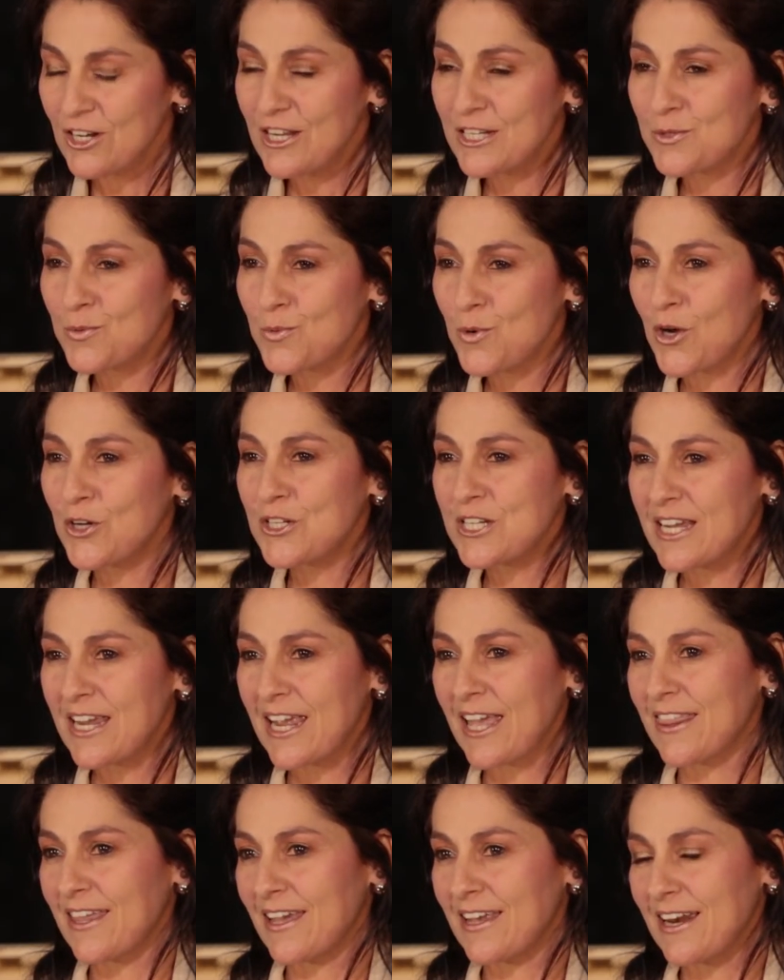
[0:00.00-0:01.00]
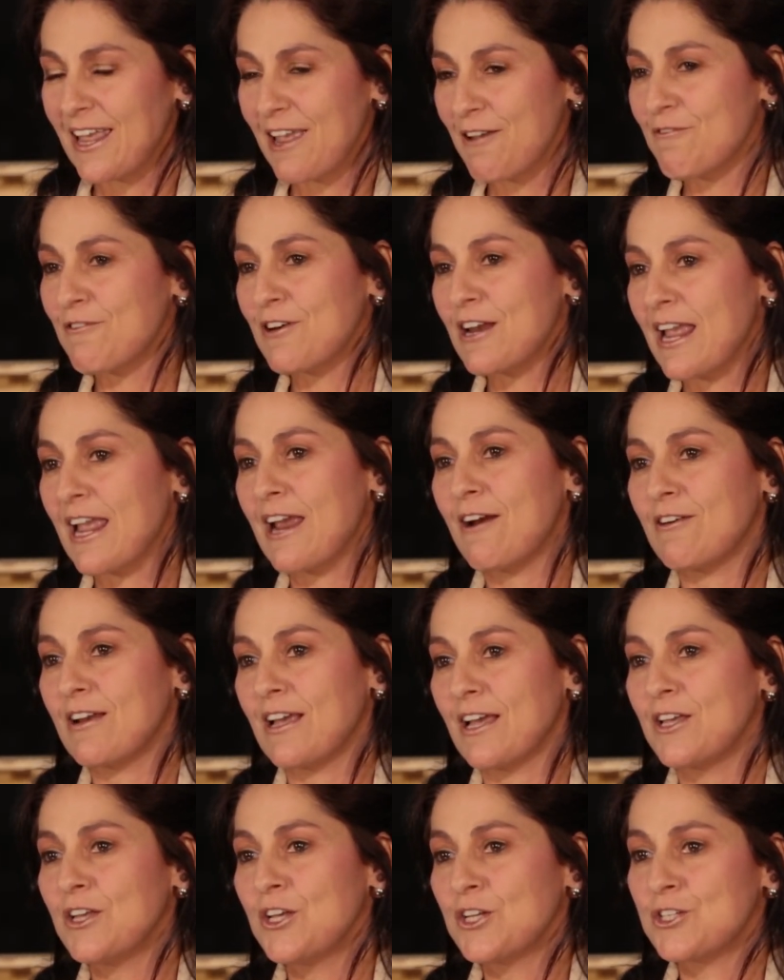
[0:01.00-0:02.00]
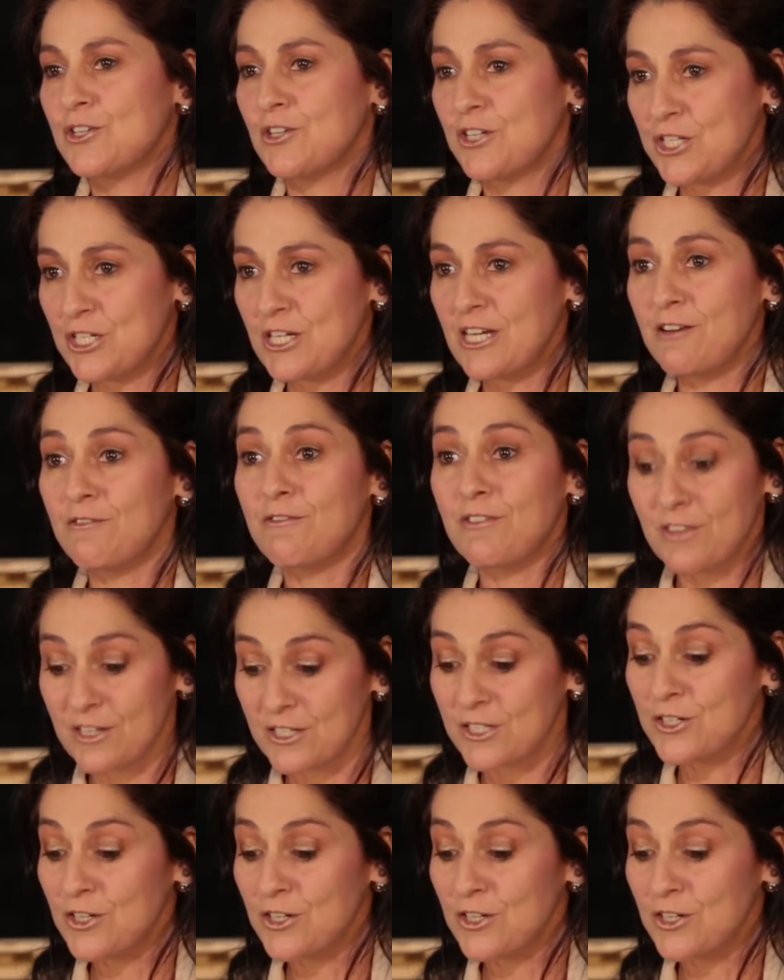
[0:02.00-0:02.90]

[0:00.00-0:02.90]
let's work together in every area to achieve this